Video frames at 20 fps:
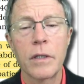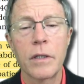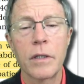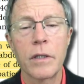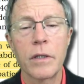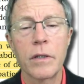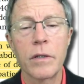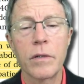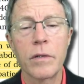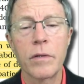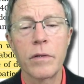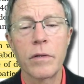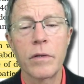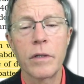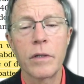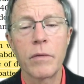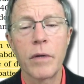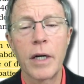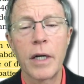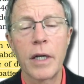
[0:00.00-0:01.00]
to
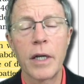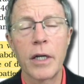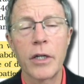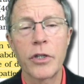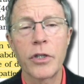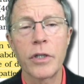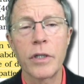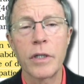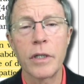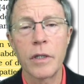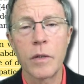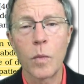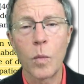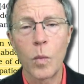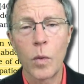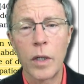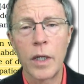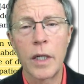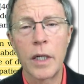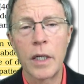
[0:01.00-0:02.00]
the radiation in
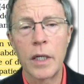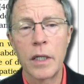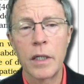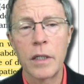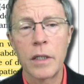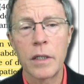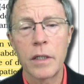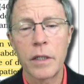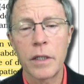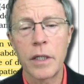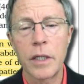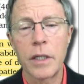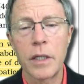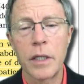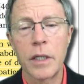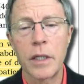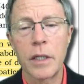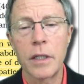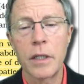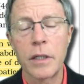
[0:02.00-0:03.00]
one
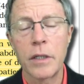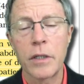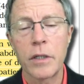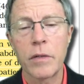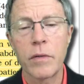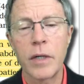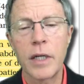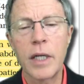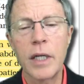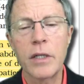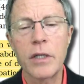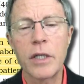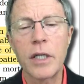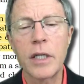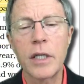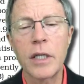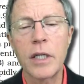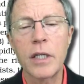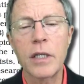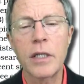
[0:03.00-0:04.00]
CT. So, again,
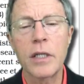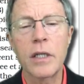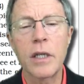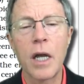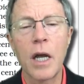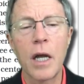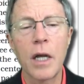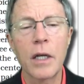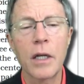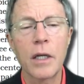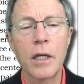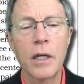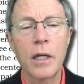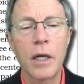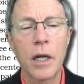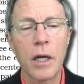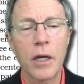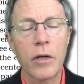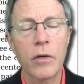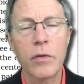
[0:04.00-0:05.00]
CT is not
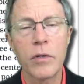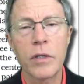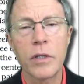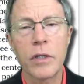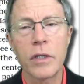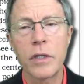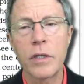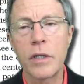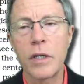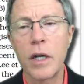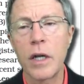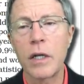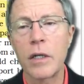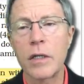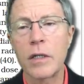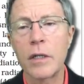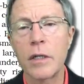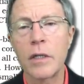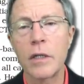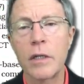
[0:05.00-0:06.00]
innocuous, it's
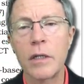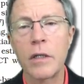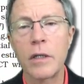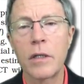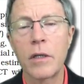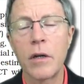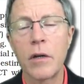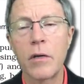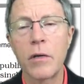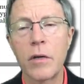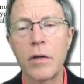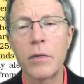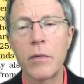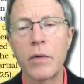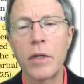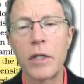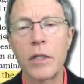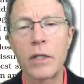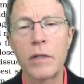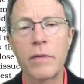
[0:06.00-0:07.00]
not a, a totally
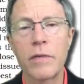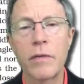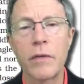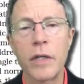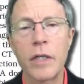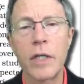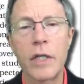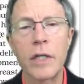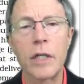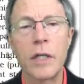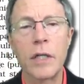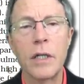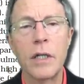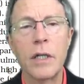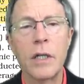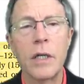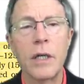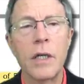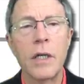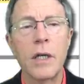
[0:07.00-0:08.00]
risk free
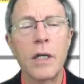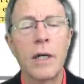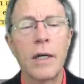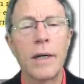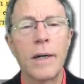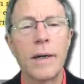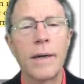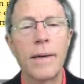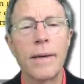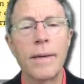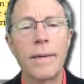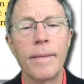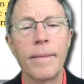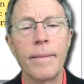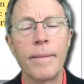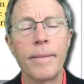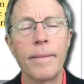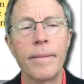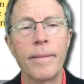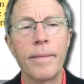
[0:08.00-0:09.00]

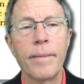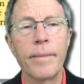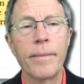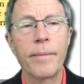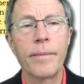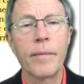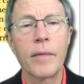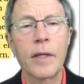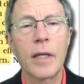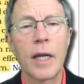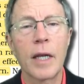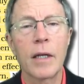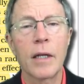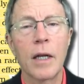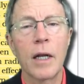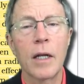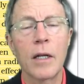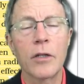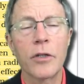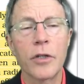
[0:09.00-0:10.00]
um,
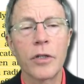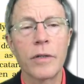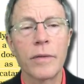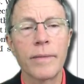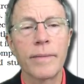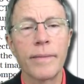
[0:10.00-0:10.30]
technology.